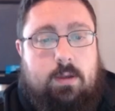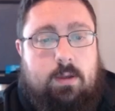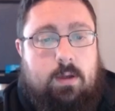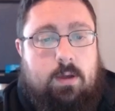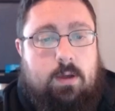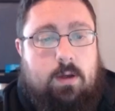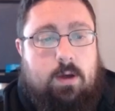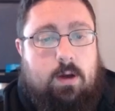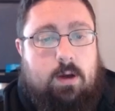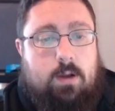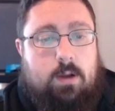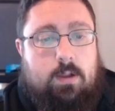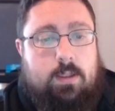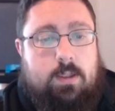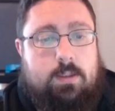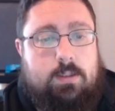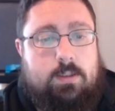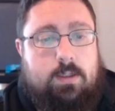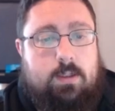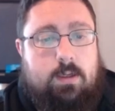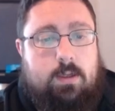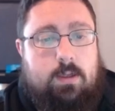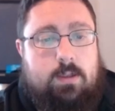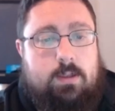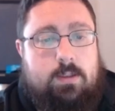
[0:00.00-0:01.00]
all that's
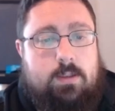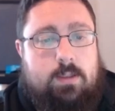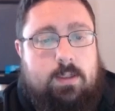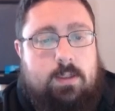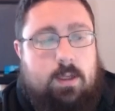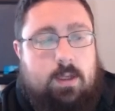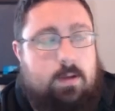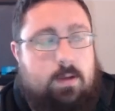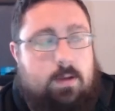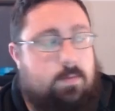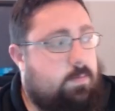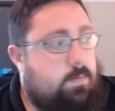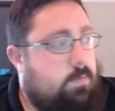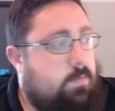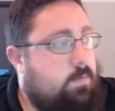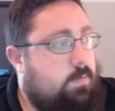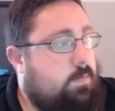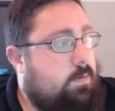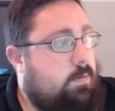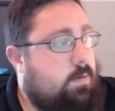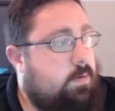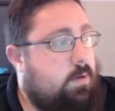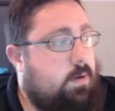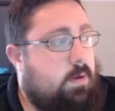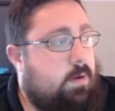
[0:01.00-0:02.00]
good stuff.
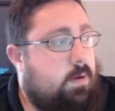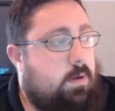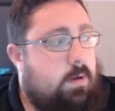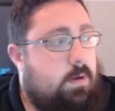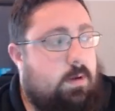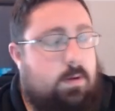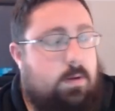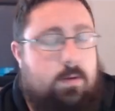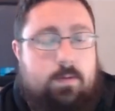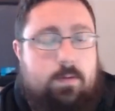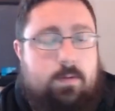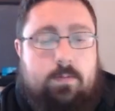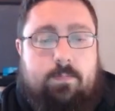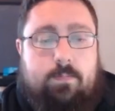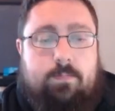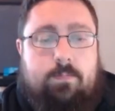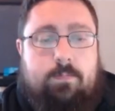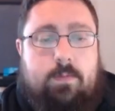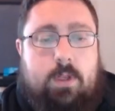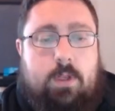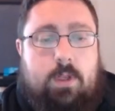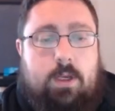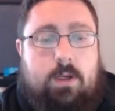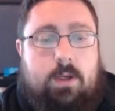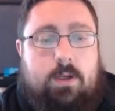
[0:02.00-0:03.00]

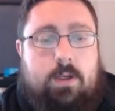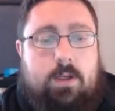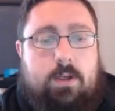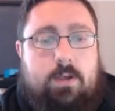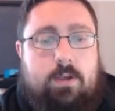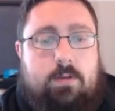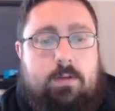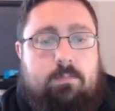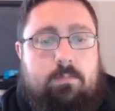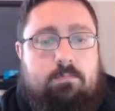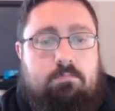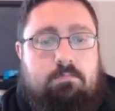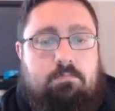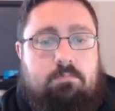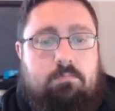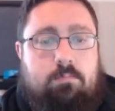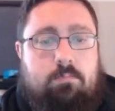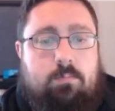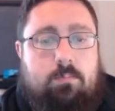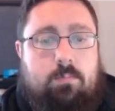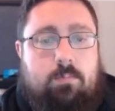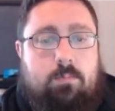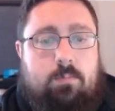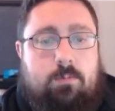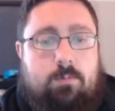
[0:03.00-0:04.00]
Then you can
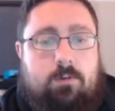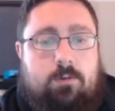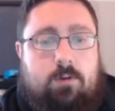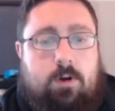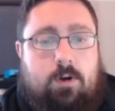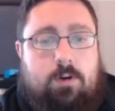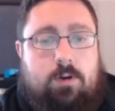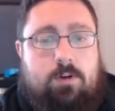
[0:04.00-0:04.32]
start your